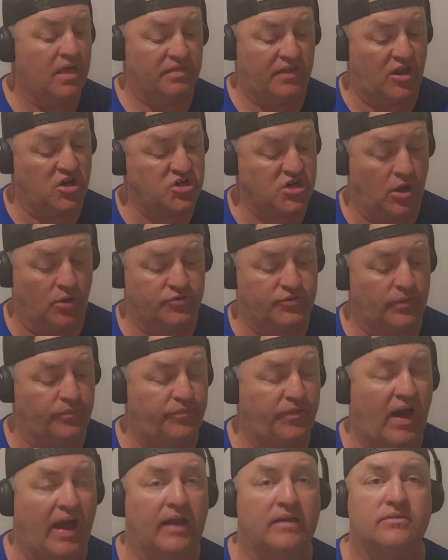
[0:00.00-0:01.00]
They showed some
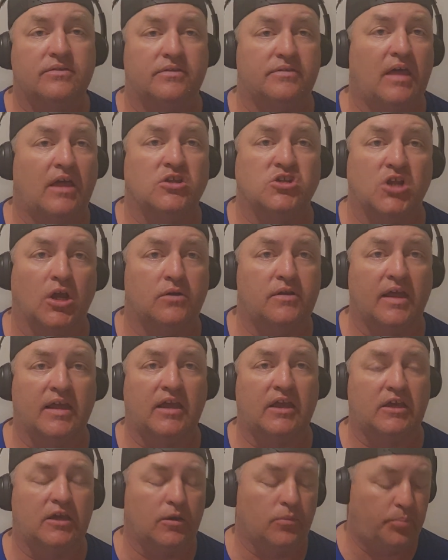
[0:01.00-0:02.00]
fight. They showed they
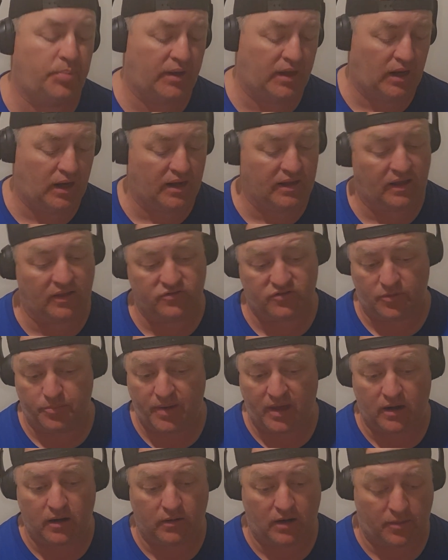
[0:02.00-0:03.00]
can compete against
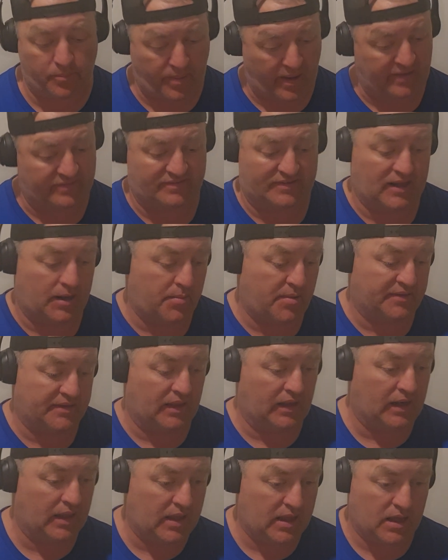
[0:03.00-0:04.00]
the best team in
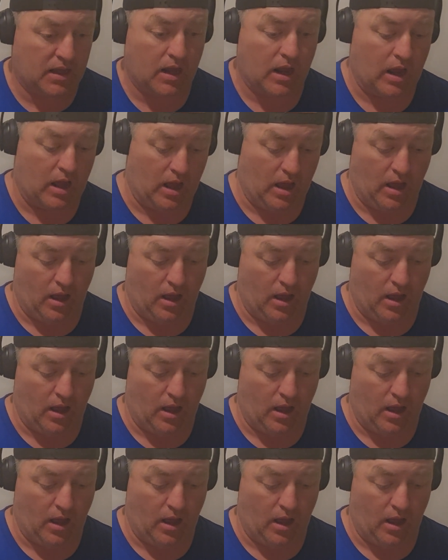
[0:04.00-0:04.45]
the league.